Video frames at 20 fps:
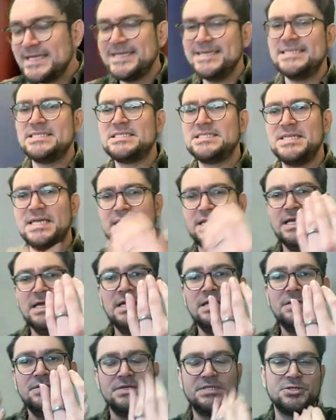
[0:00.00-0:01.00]
is that
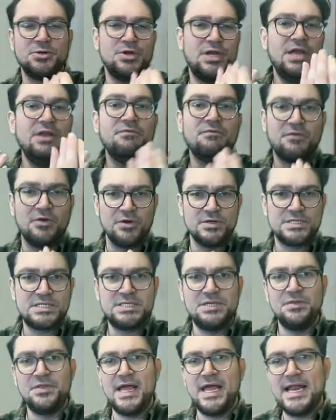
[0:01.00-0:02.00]
these are inverse,
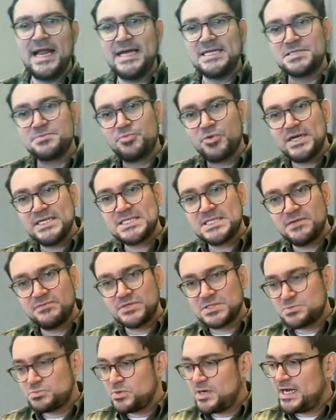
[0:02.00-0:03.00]
that as price
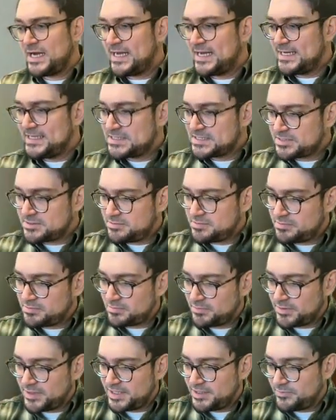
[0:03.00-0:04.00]
levels rise,
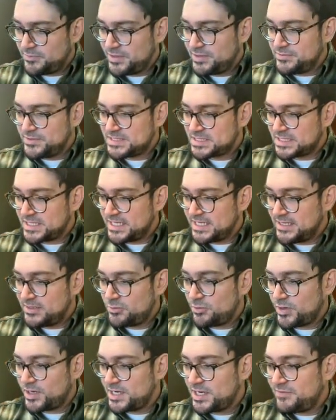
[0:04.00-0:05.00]
right, we would say
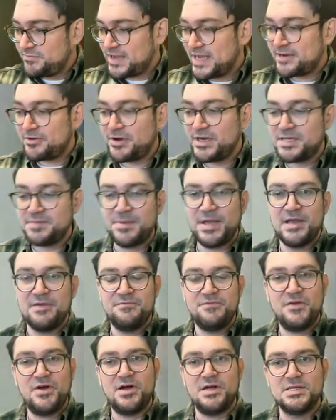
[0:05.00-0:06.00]
quantity of aggregate demand
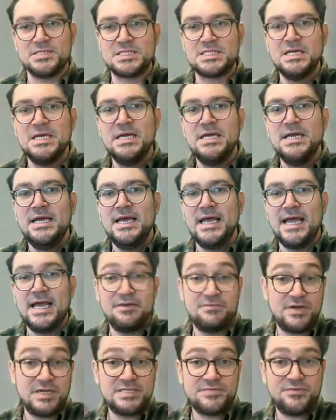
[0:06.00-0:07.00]
falls and
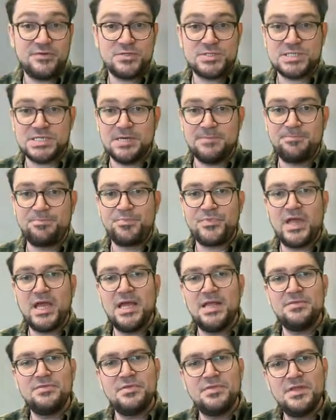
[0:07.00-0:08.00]
vice versa.
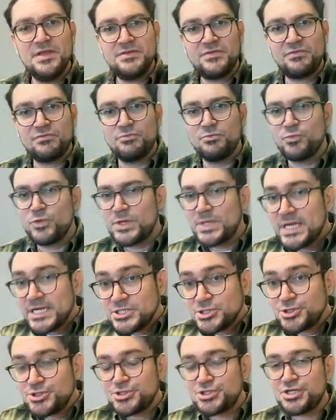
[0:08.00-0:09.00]
And this
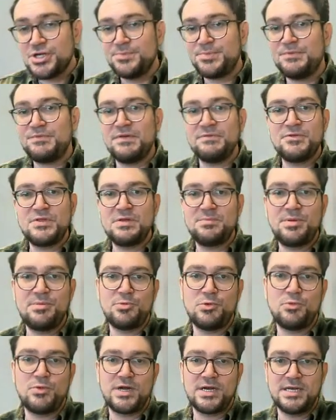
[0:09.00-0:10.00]
relationship of everything
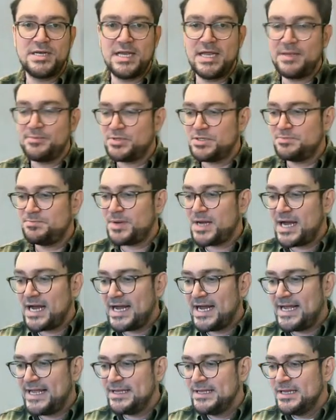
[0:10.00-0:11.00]
people wanted to able to
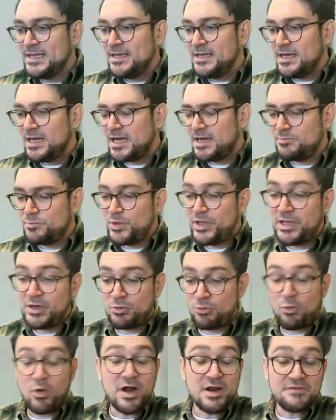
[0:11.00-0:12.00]
buy, we can
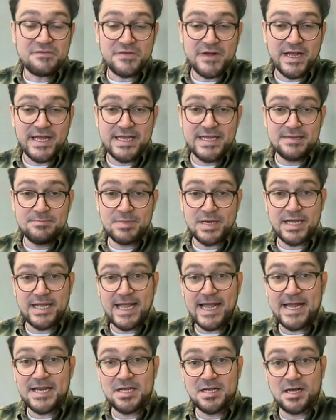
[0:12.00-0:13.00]
quantify it by
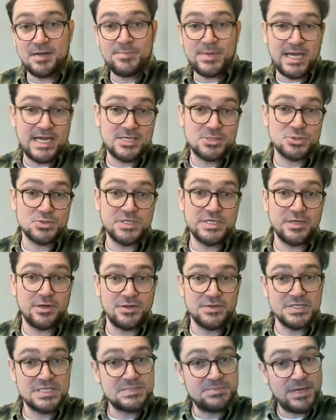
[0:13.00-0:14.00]
adding up actually all
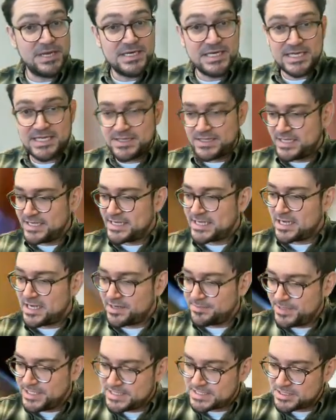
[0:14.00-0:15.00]
the spending in the
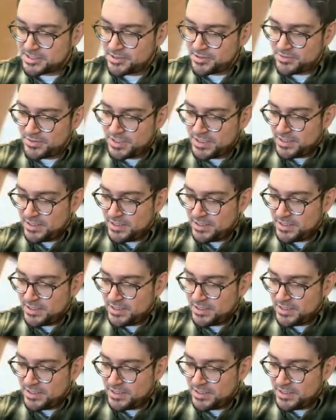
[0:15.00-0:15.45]
economy. So